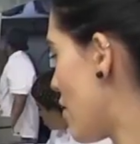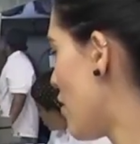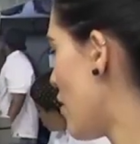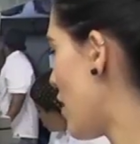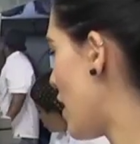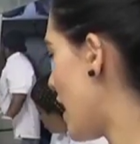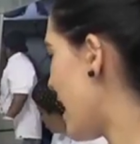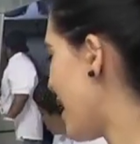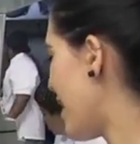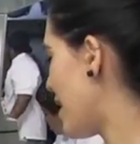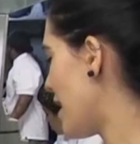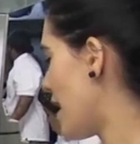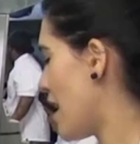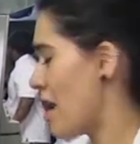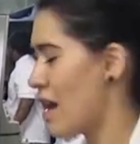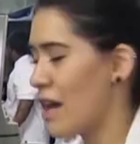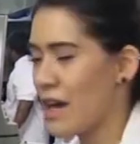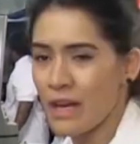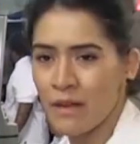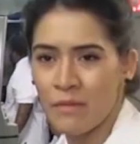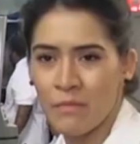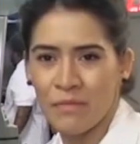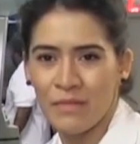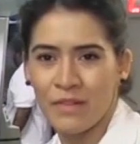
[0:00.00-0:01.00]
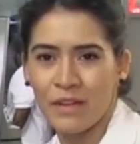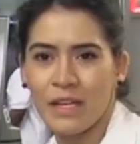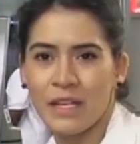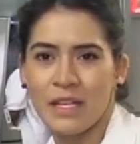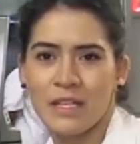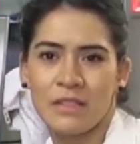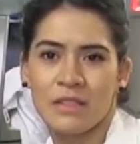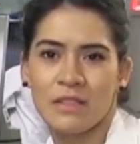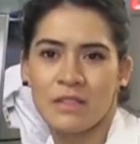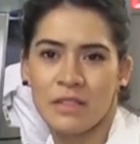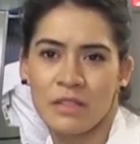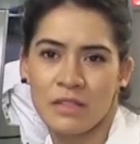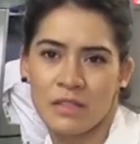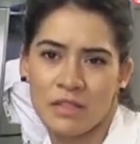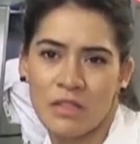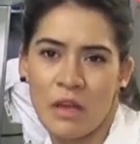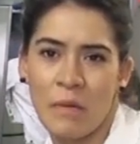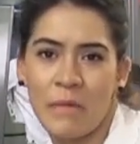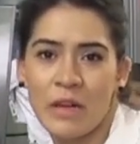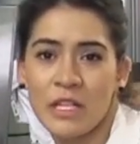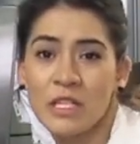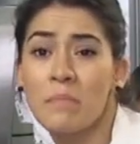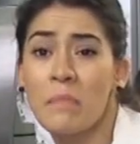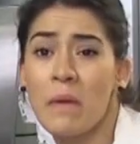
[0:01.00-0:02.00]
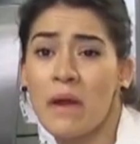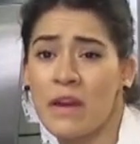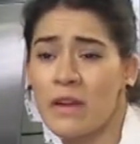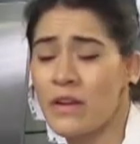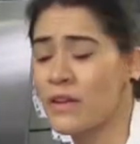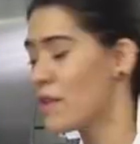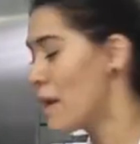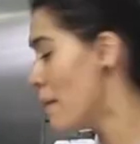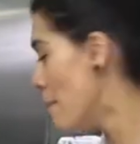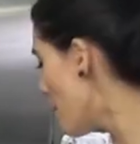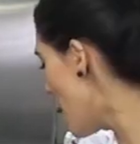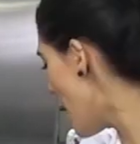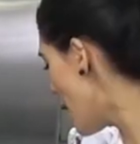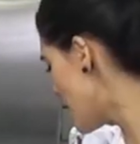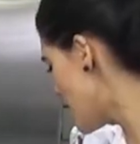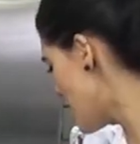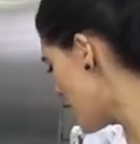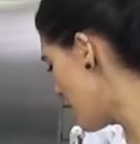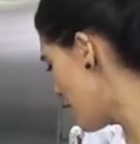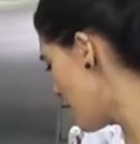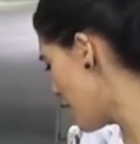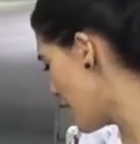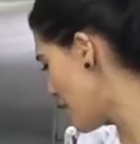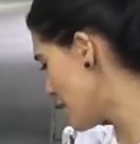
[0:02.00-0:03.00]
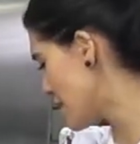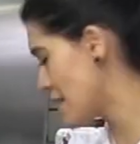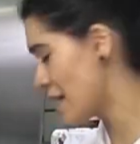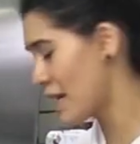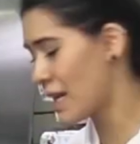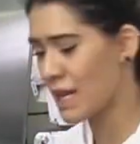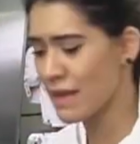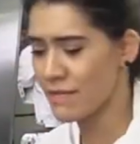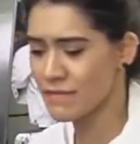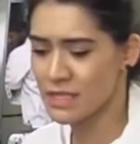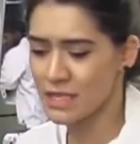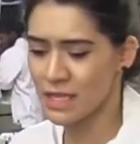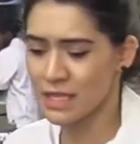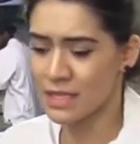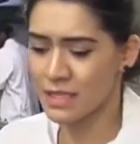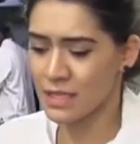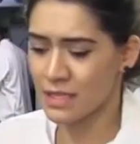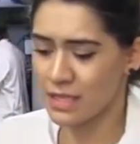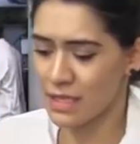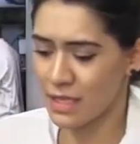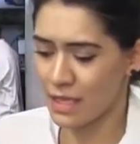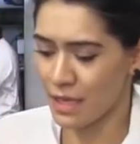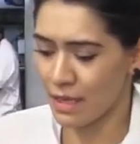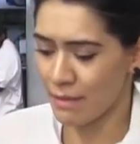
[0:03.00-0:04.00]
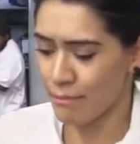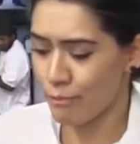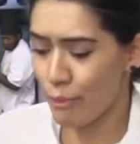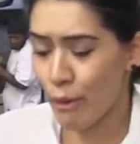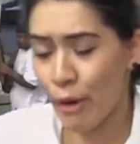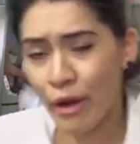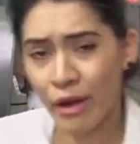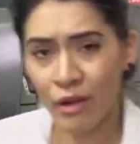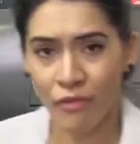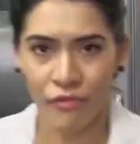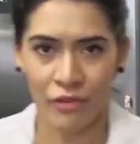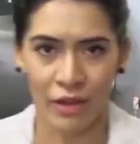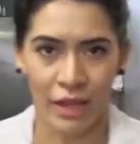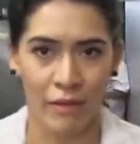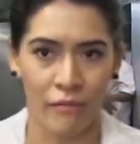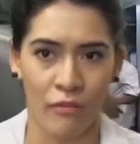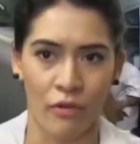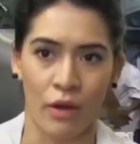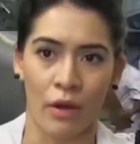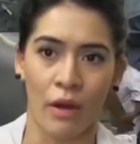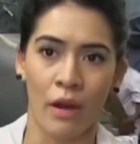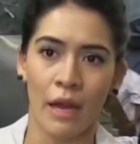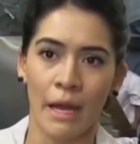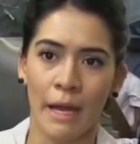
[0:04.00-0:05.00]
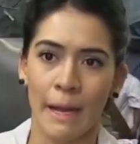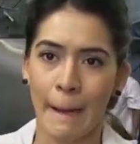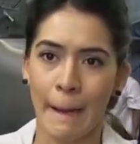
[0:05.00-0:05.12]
cooking, lard is so much better than butter because it gives it the pork flavor